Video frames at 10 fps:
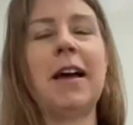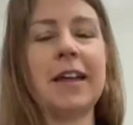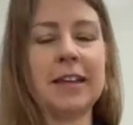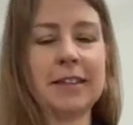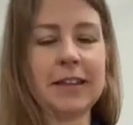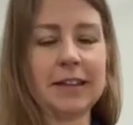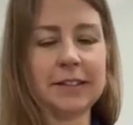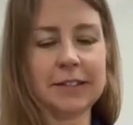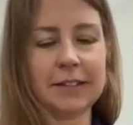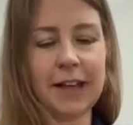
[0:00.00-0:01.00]
buying
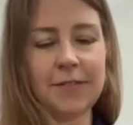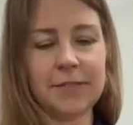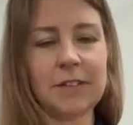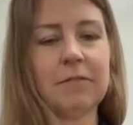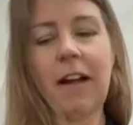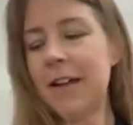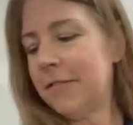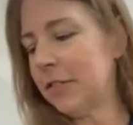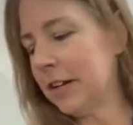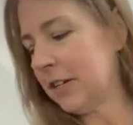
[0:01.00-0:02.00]
things left and
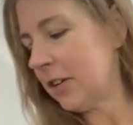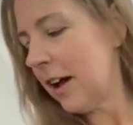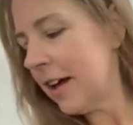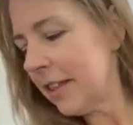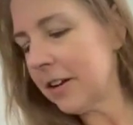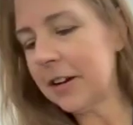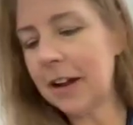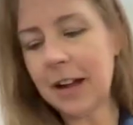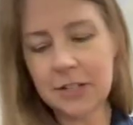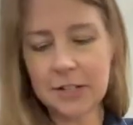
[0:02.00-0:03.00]
right for each
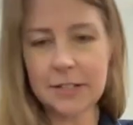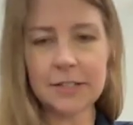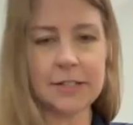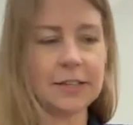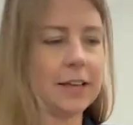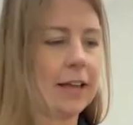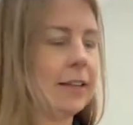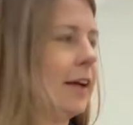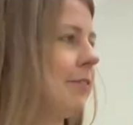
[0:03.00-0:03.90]
other. I just, I